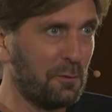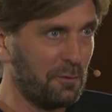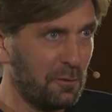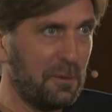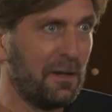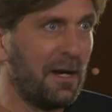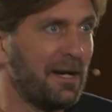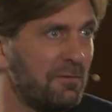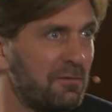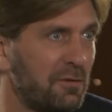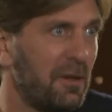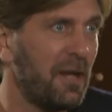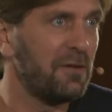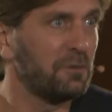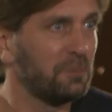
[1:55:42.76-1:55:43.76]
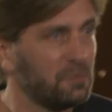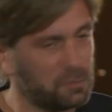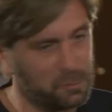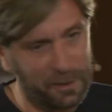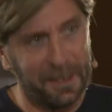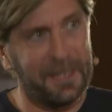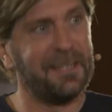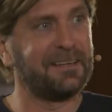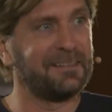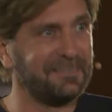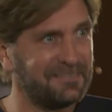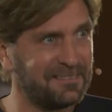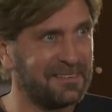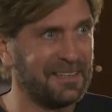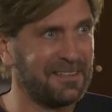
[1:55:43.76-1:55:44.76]
or knife should I use when I eat
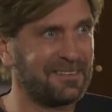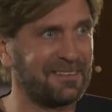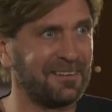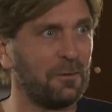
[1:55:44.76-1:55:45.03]
this dish,